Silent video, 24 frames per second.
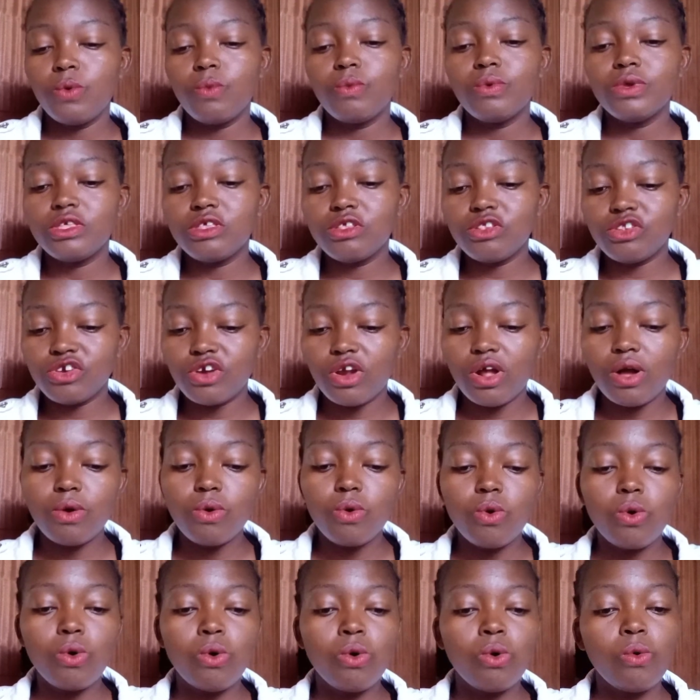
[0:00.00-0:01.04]
We
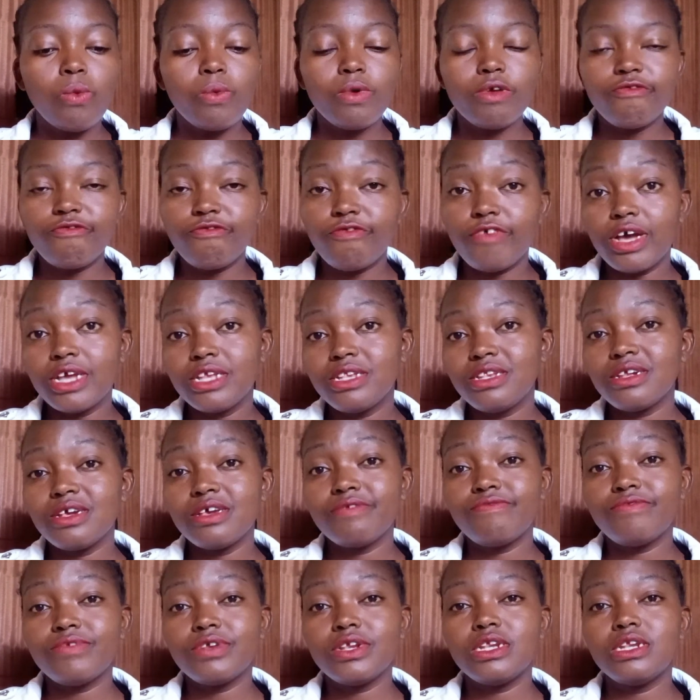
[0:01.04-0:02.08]
struggle, we fight
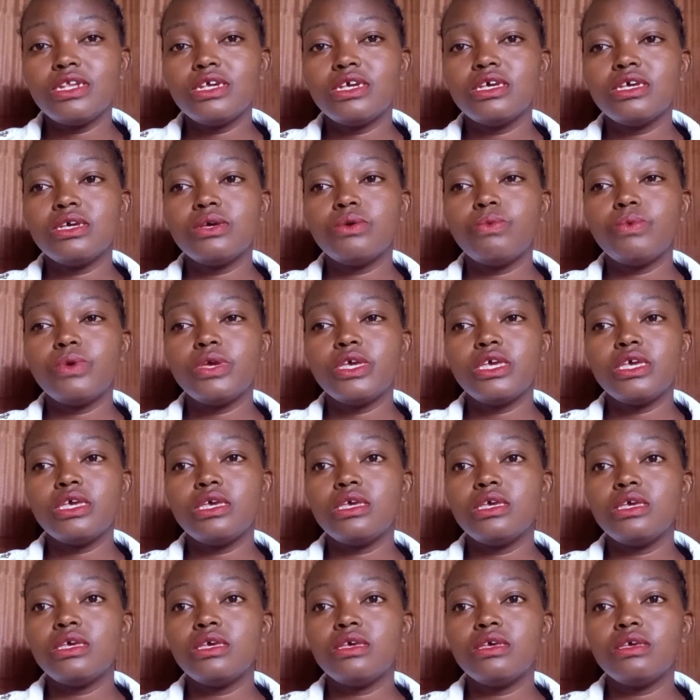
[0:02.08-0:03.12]
every day,
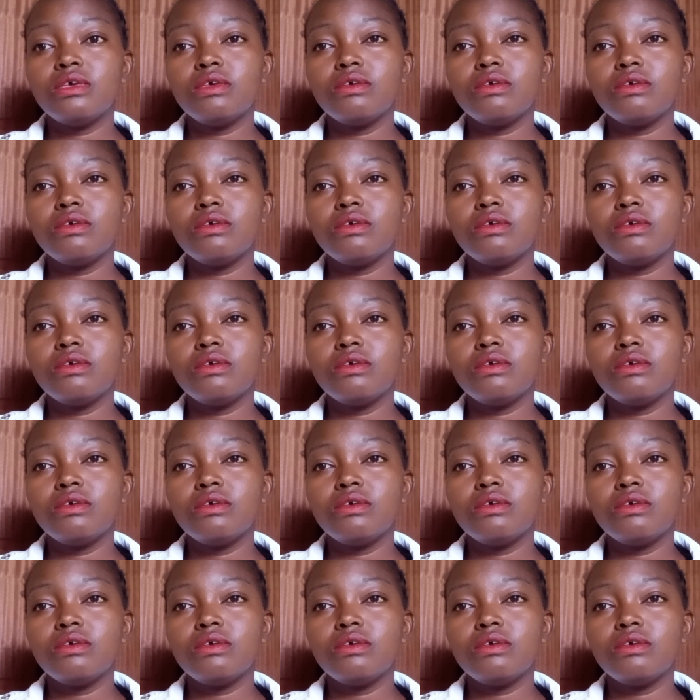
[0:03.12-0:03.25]
we